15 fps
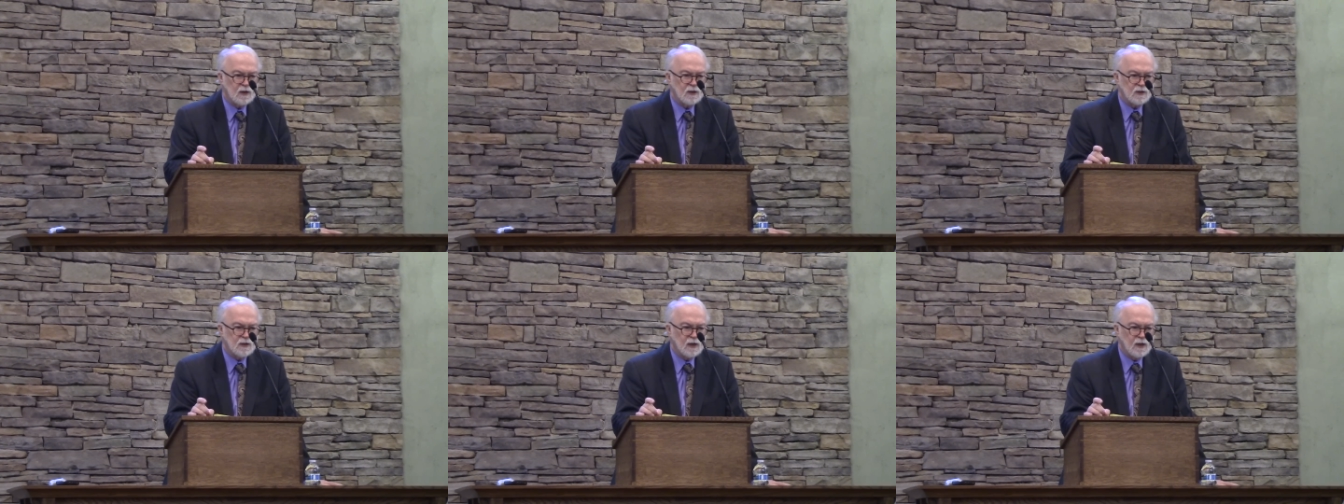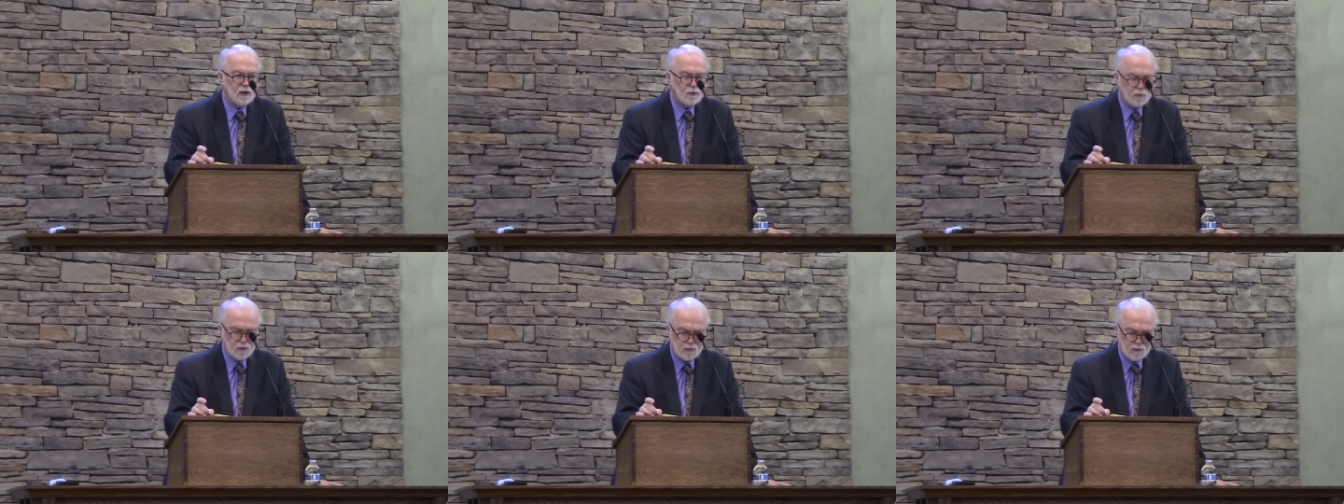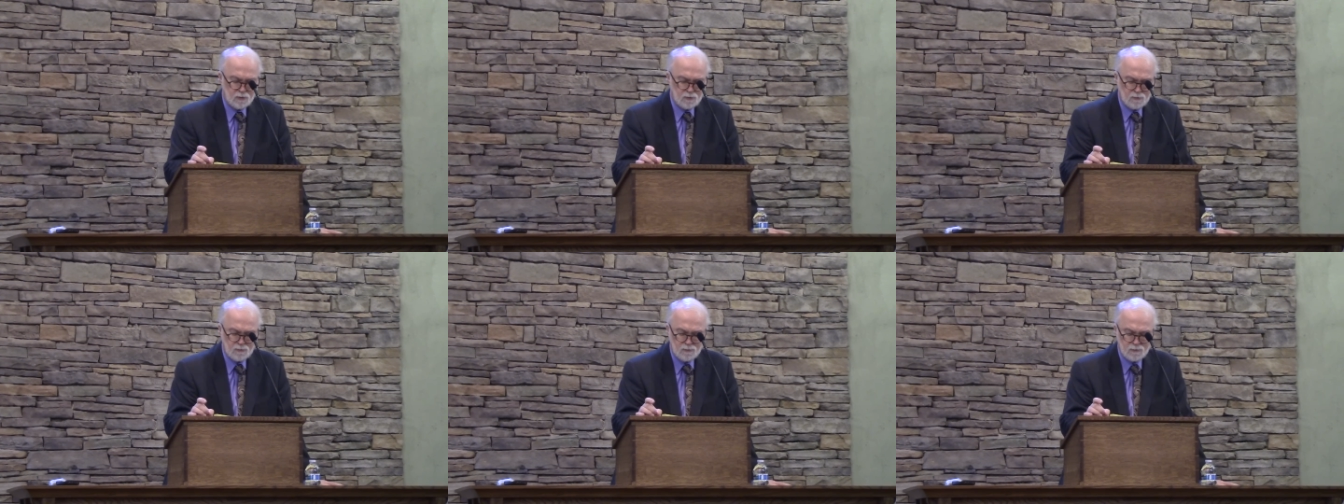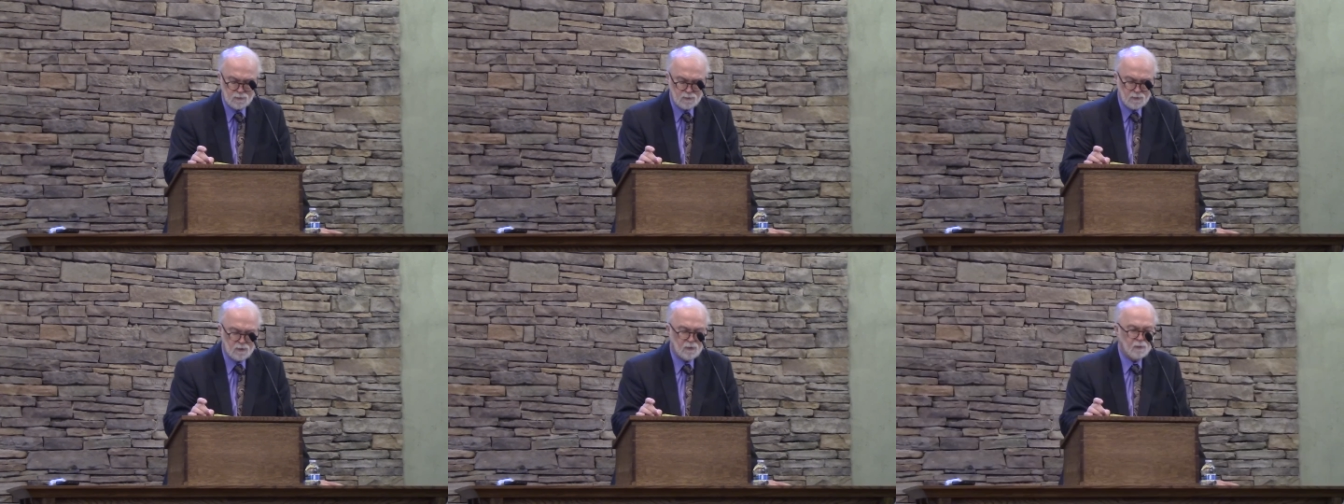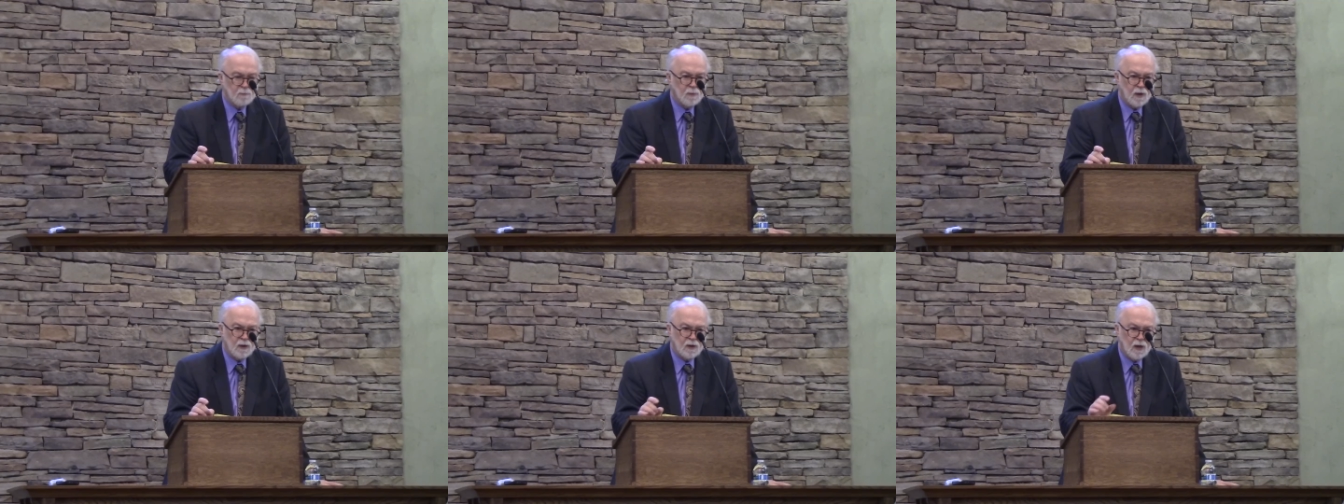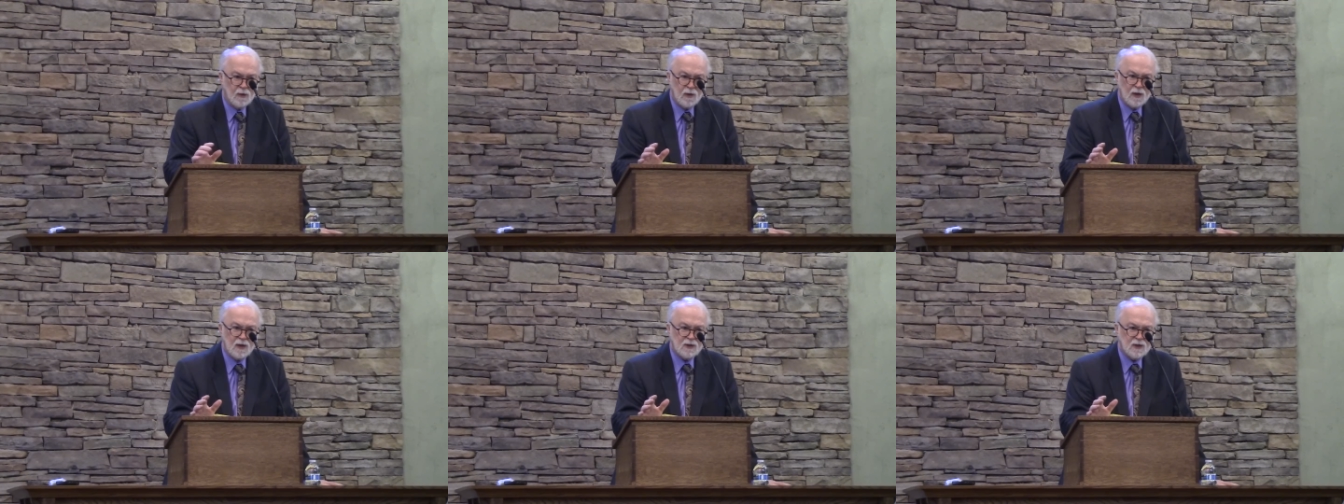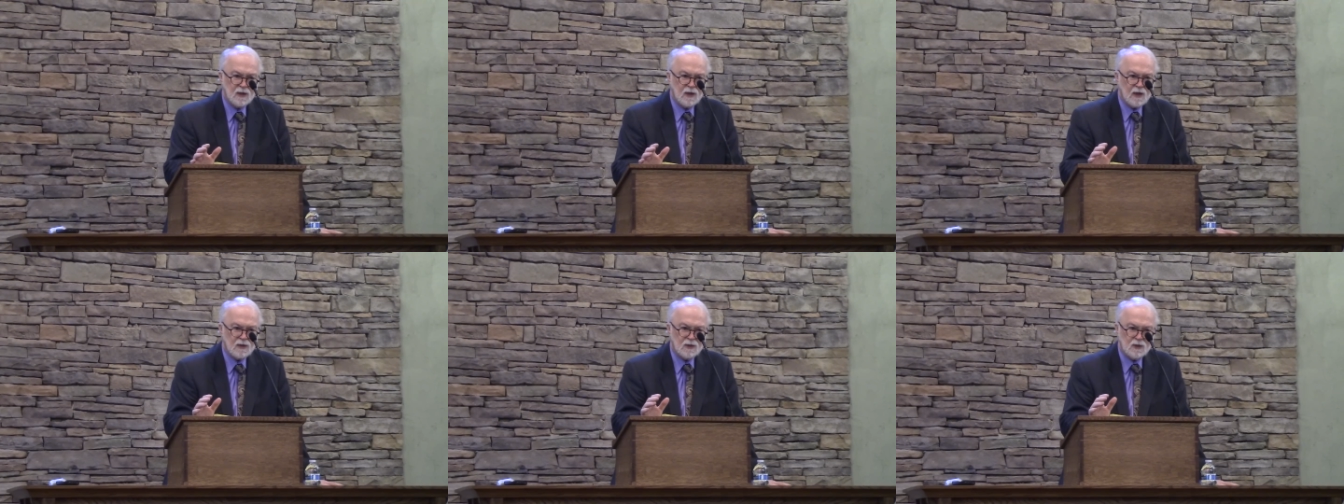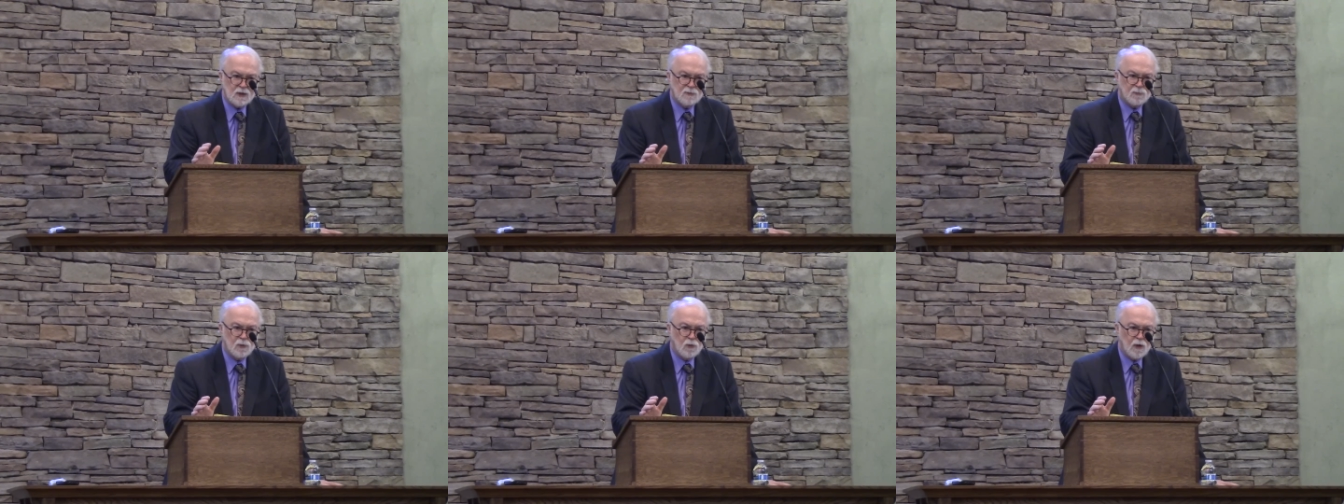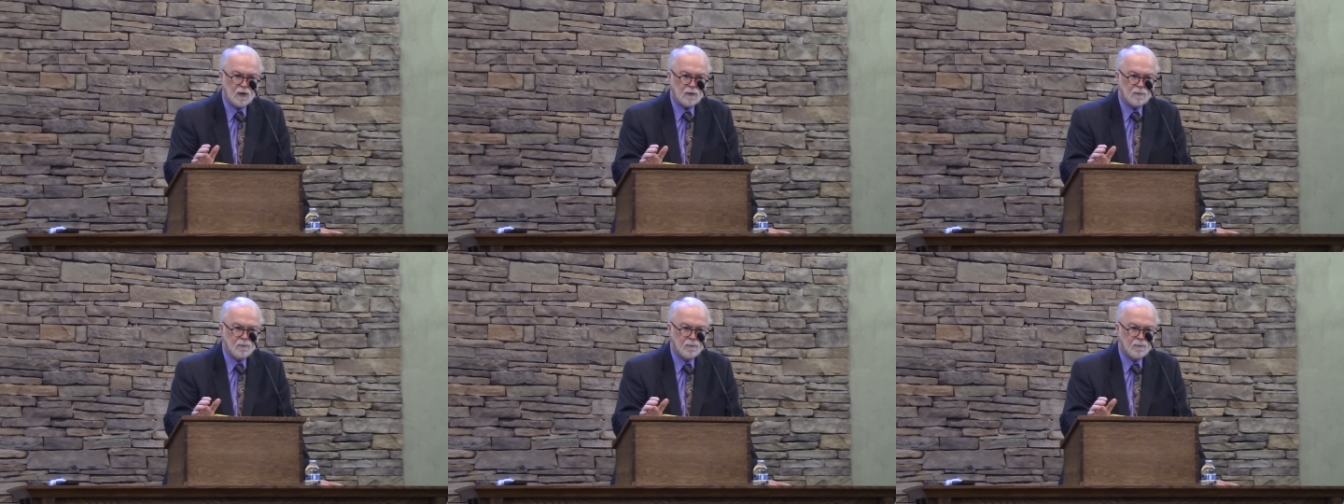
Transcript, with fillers: his language, but nonetheless, he has this point.